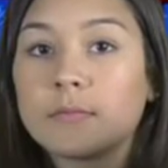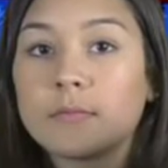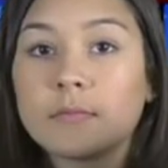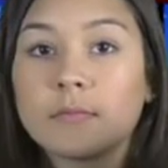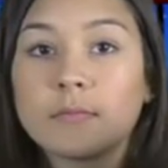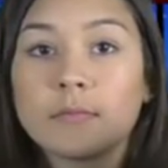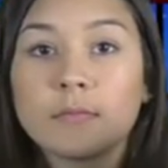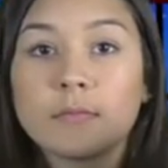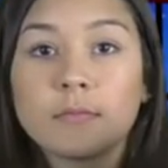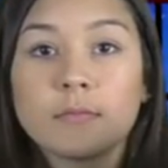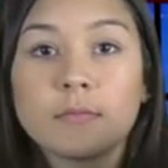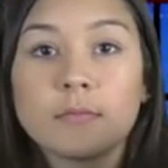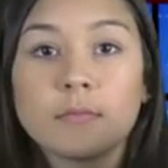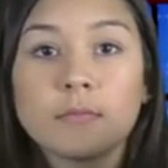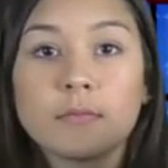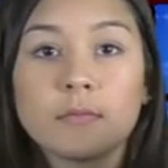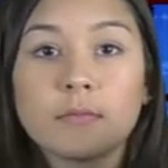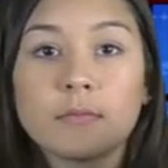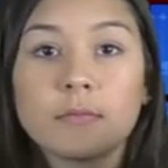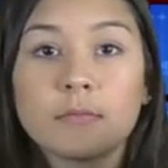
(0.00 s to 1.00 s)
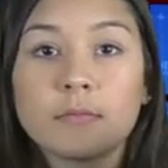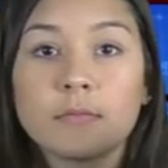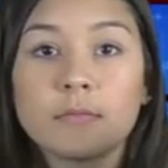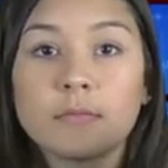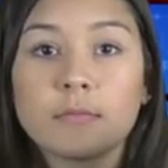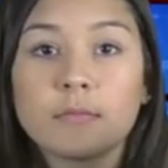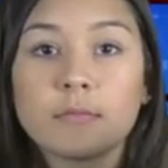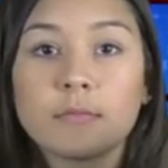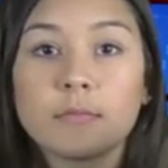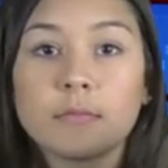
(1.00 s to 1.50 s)

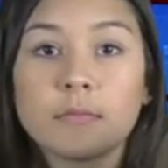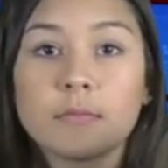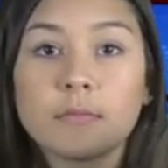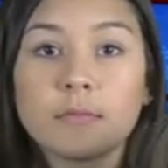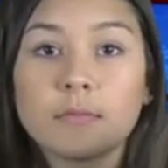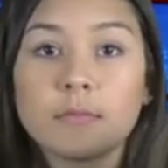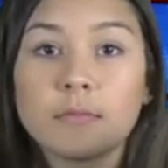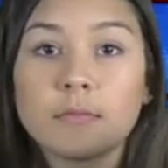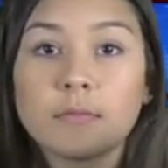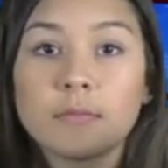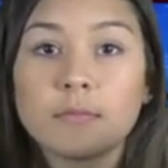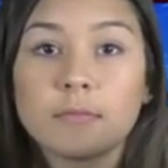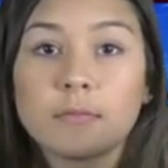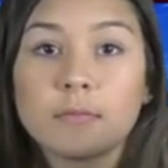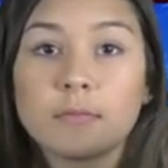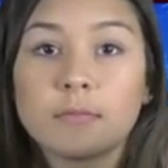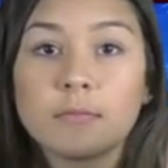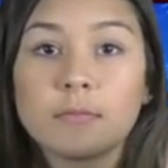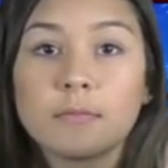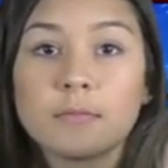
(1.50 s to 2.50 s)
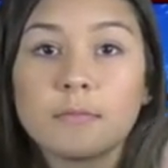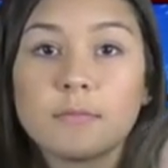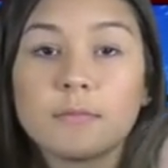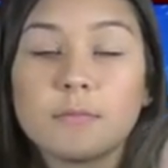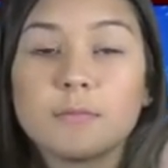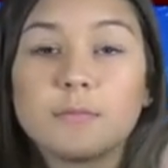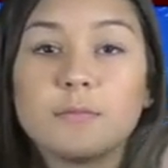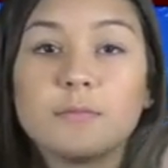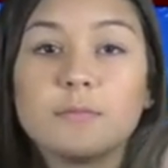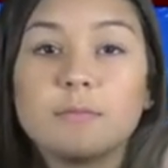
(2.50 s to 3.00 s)

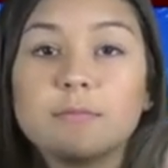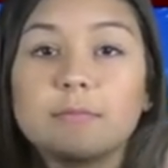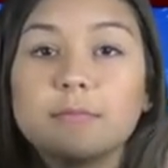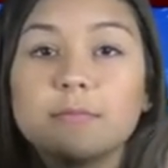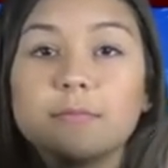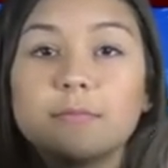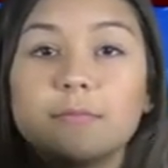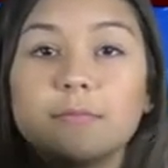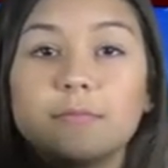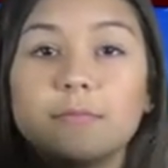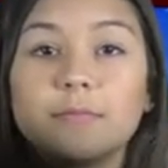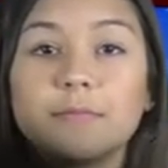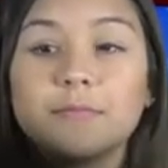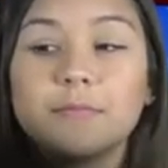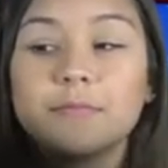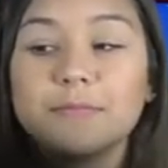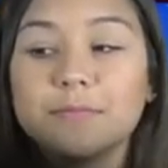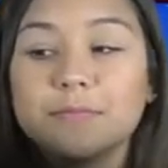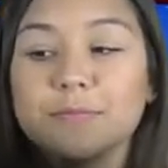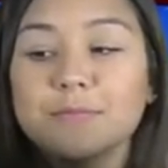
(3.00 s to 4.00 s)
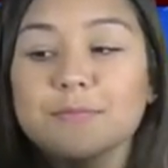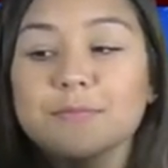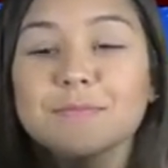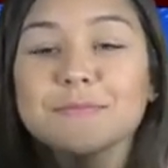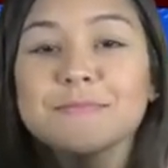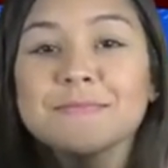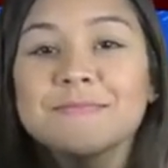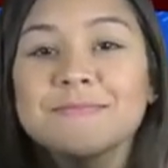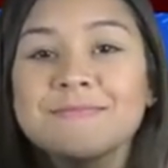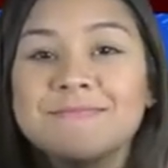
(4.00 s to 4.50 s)

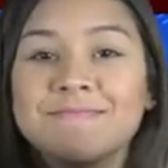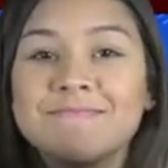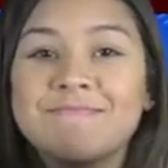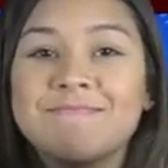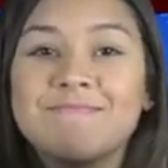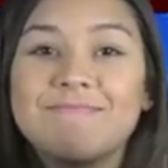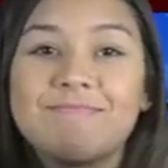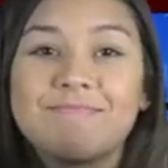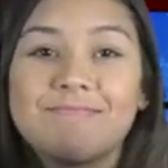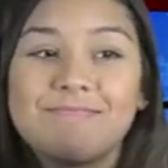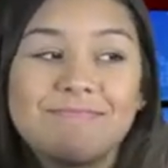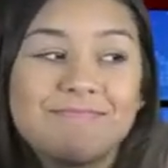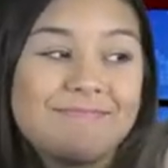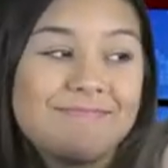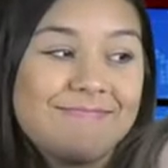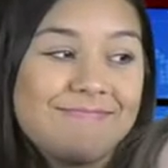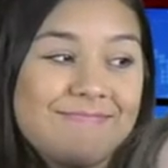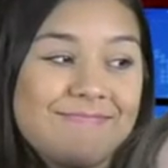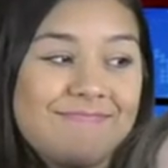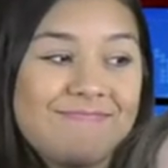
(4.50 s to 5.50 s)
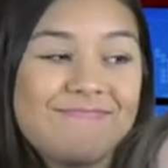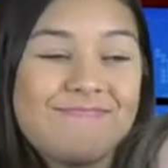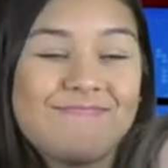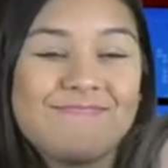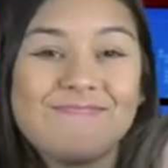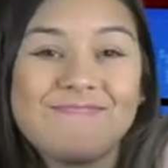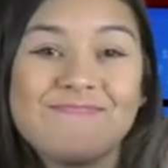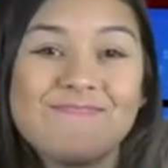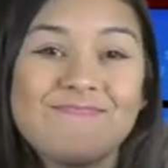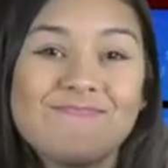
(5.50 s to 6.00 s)

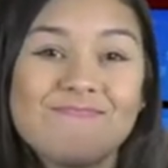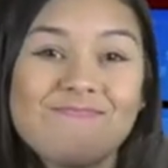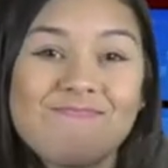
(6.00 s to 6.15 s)
The person shown says nothing.